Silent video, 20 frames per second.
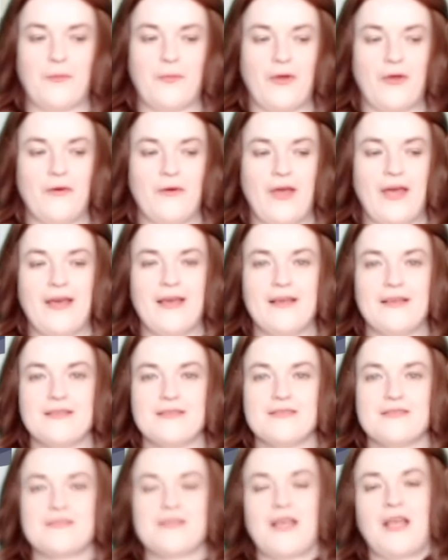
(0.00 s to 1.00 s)
about
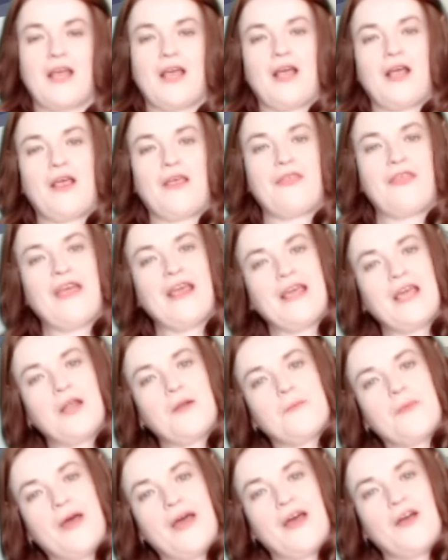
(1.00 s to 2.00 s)
is thinking
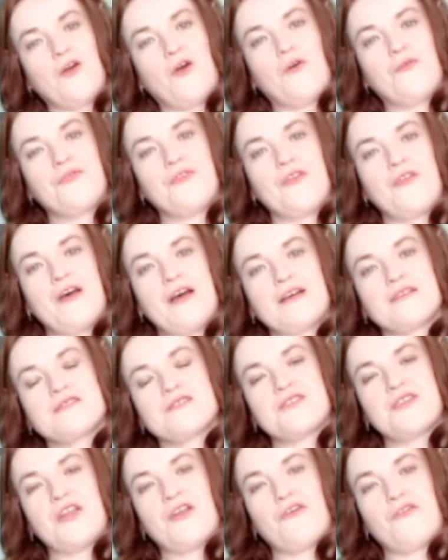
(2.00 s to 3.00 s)
back on the
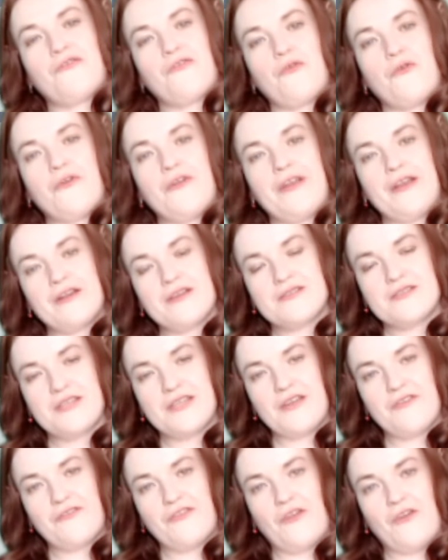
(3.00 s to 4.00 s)
last three or four years that
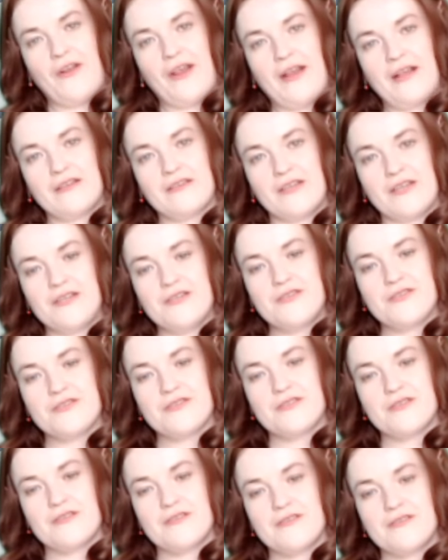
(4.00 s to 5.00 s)
you've done
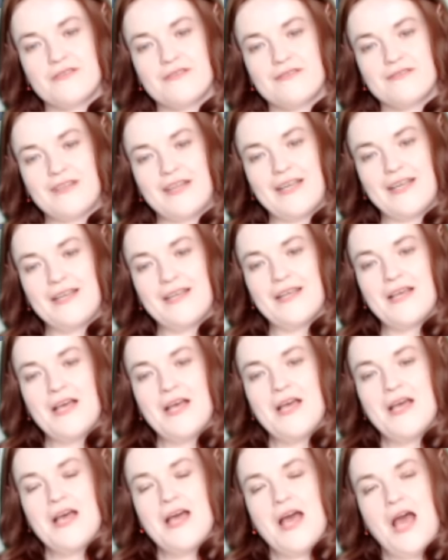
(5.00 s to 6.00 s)
English, right?
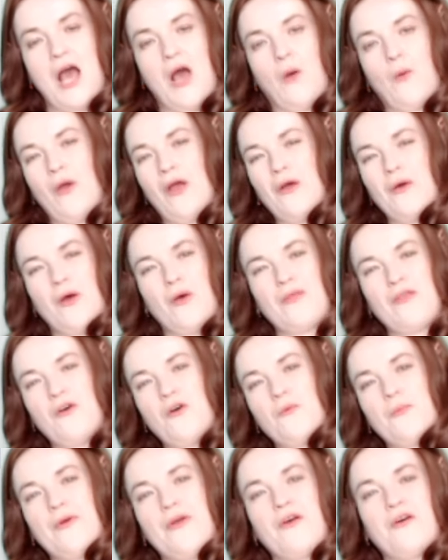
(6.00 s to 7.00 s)
A little, a
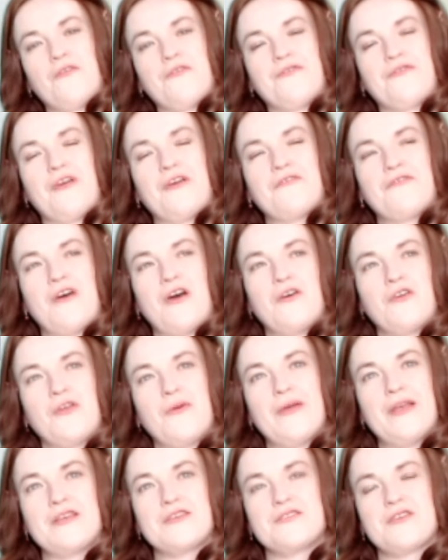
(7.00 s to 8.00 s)
little bit of
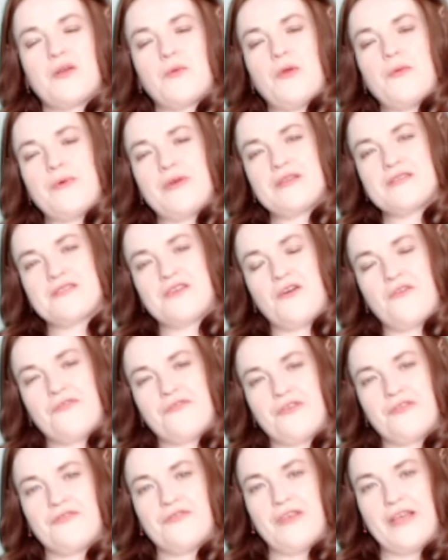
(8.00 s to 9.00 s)
evaluation, a wee bit of
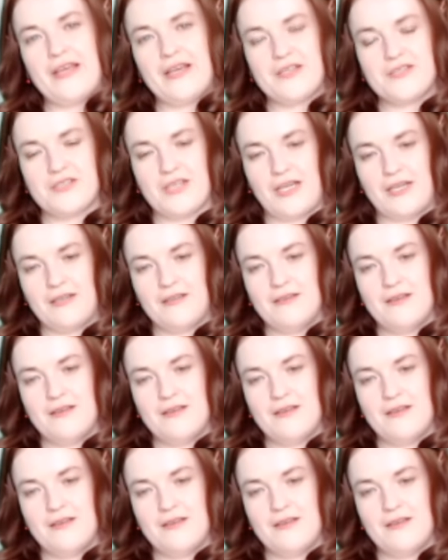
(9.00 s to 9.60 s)
self-reflection.